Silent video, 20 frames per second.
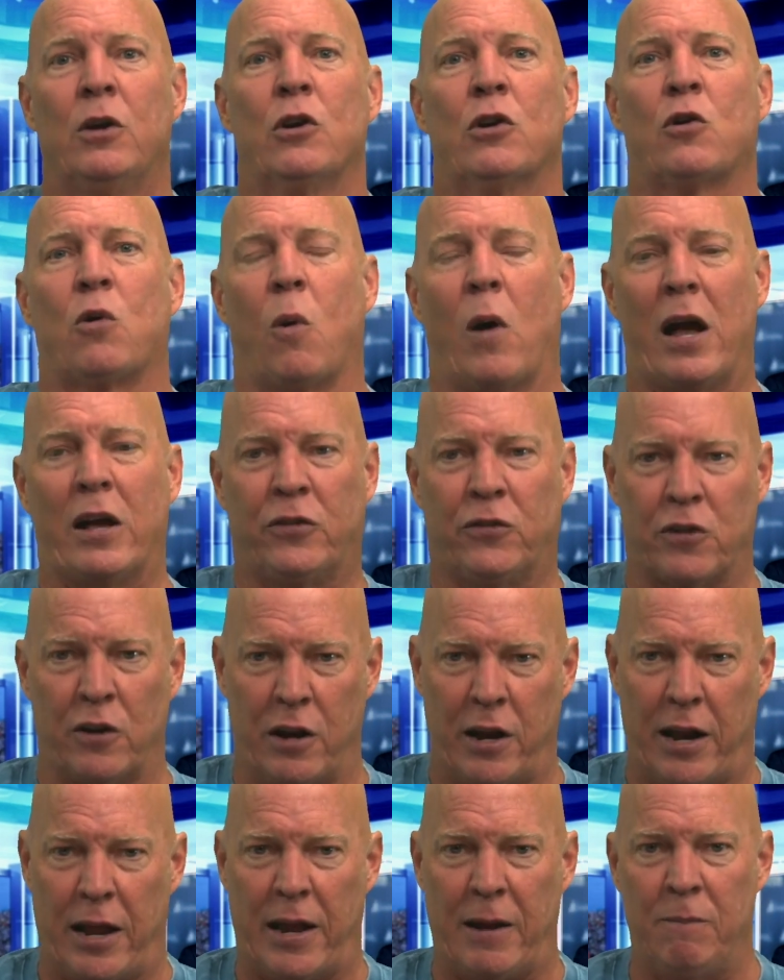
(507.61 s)

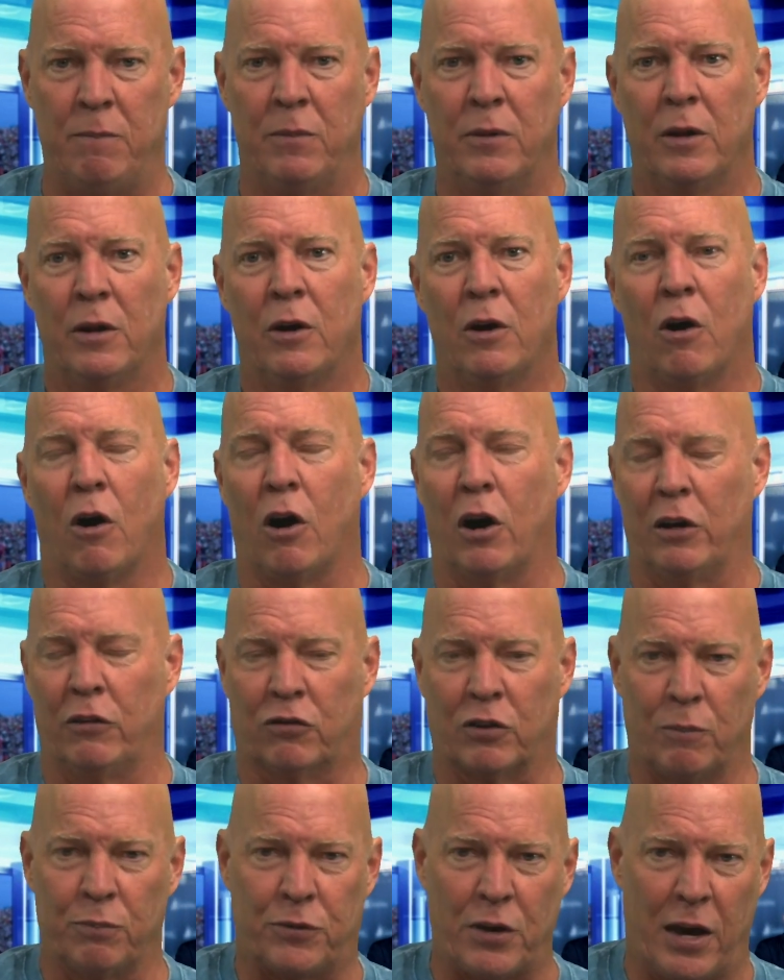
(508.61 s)
questioning him on
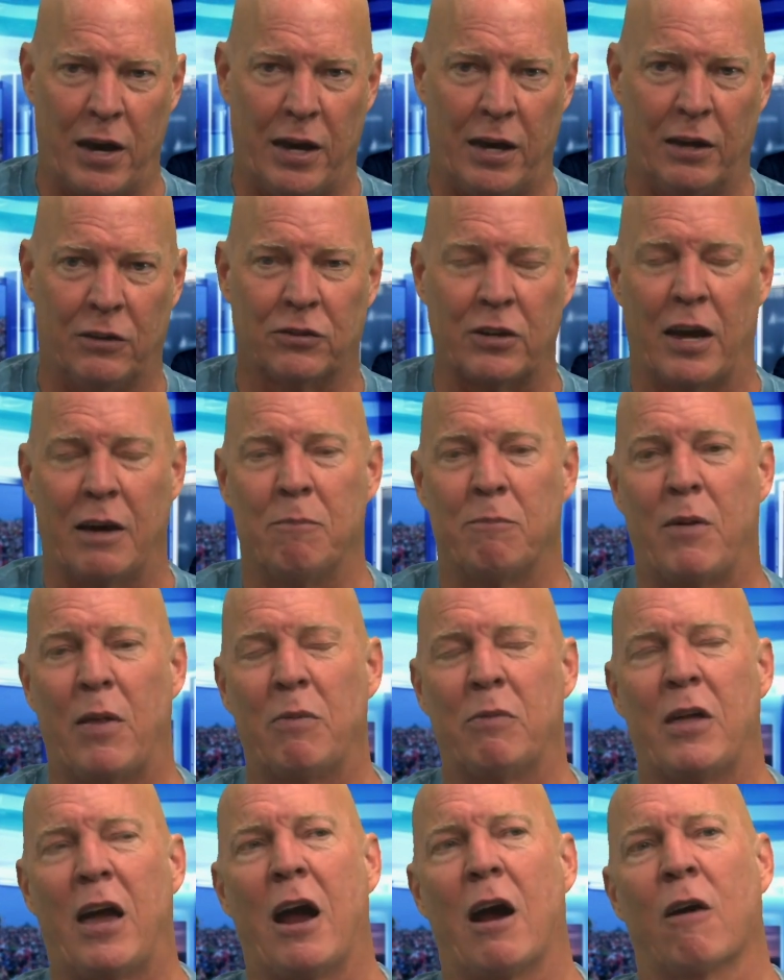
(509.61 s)
some things, and
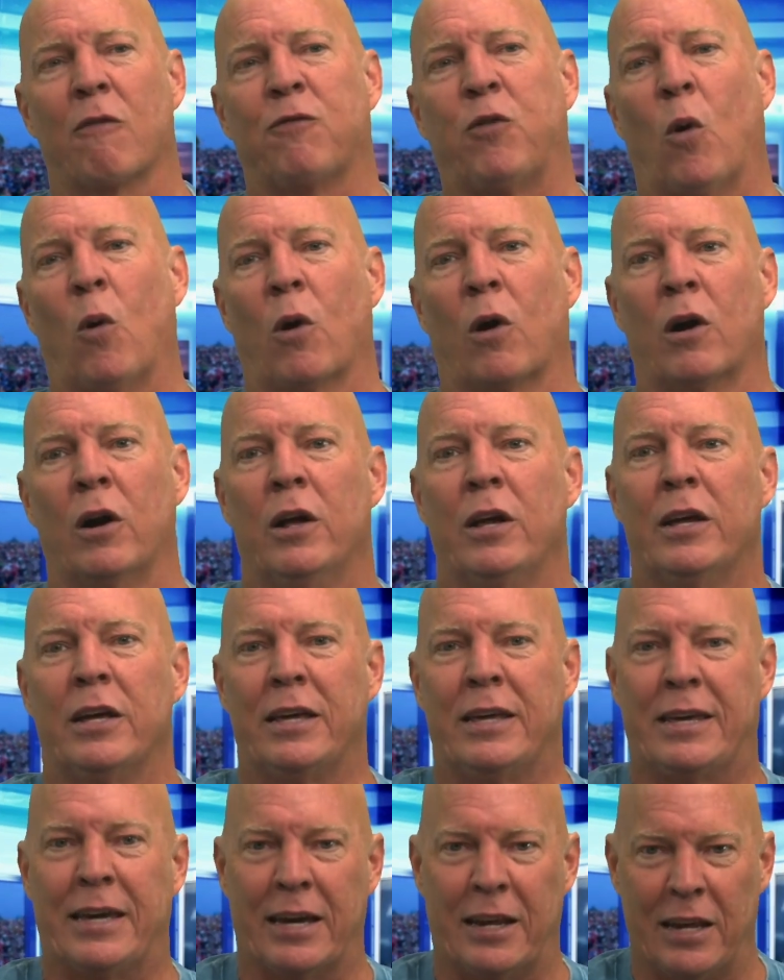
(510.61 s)
therefore
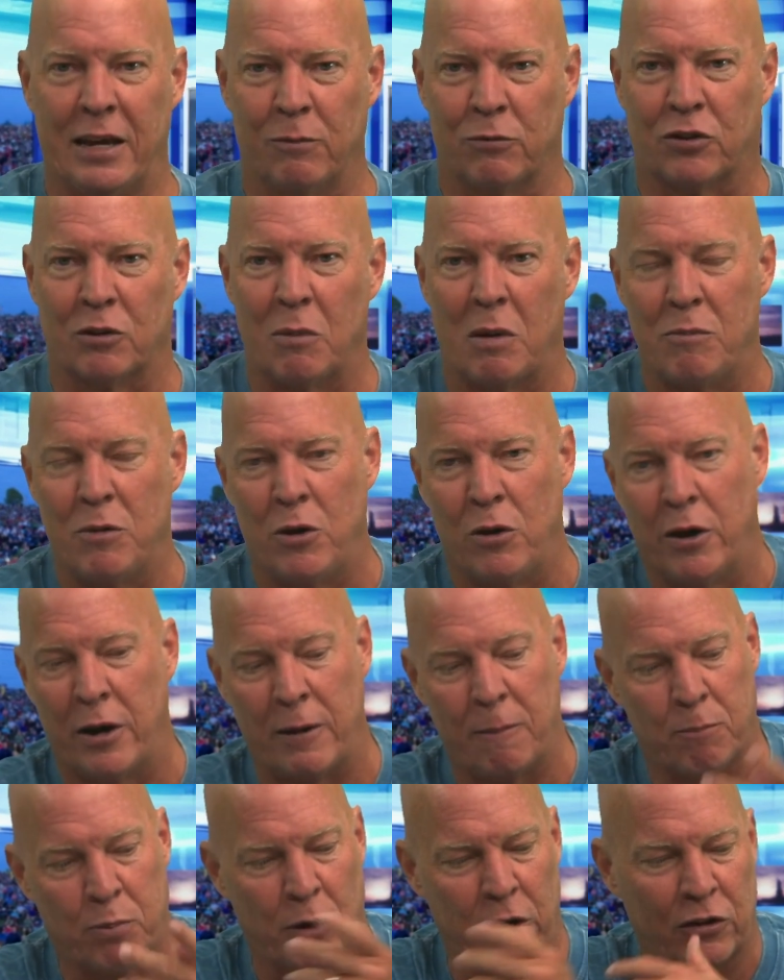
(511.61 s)
get him some
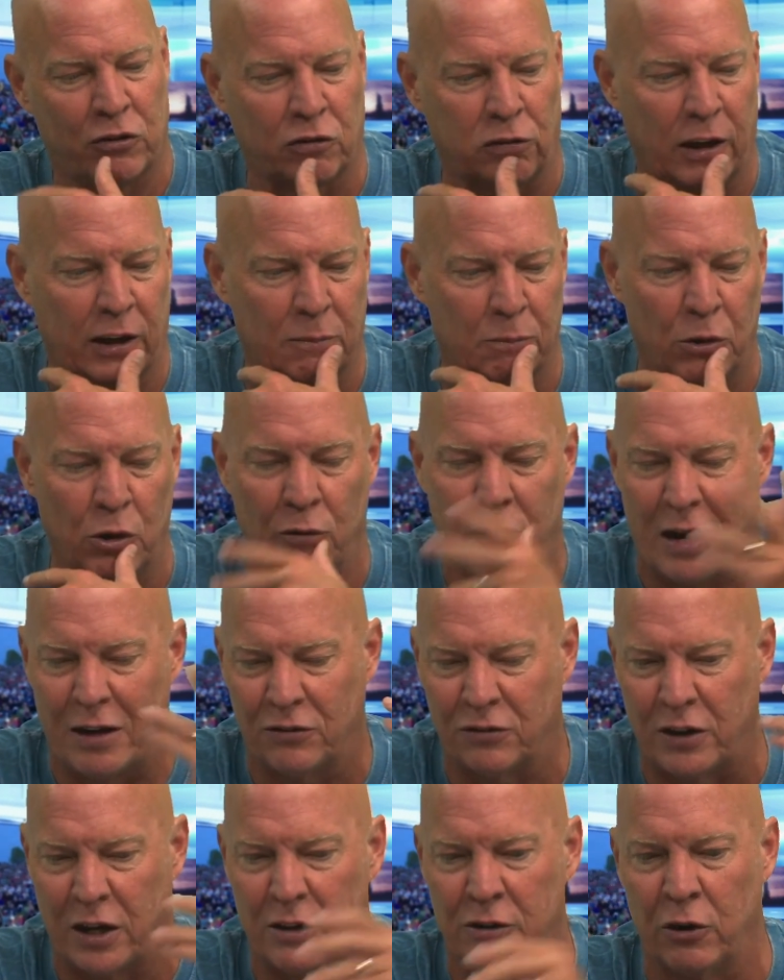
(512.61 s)
immunity. Pretty slick move. I
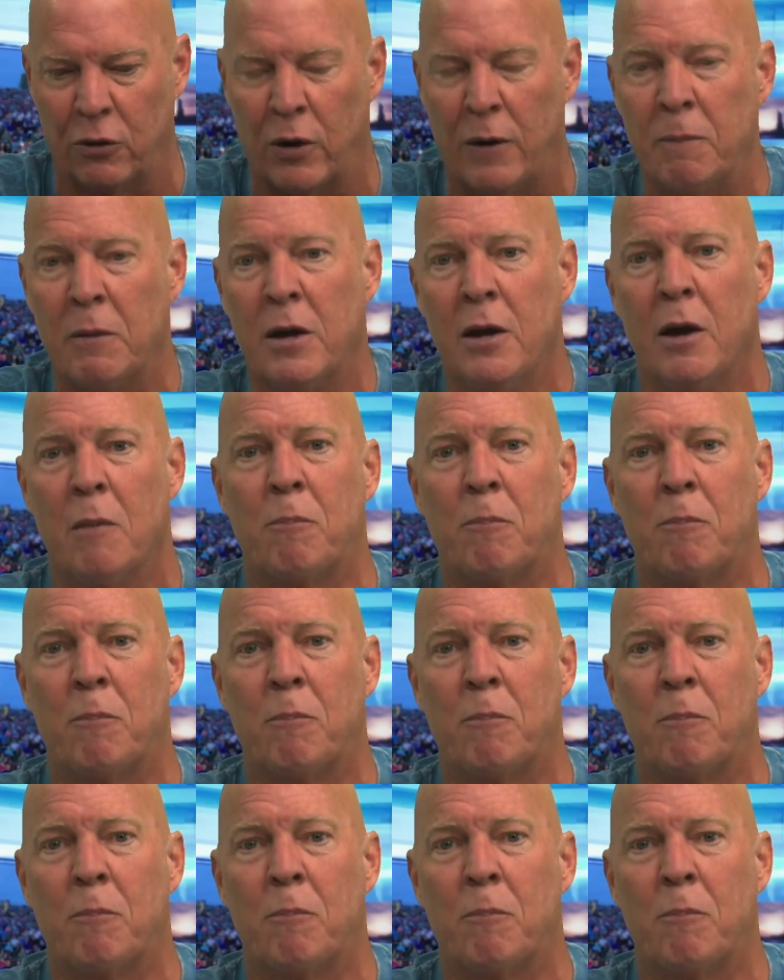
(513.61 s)
say do it.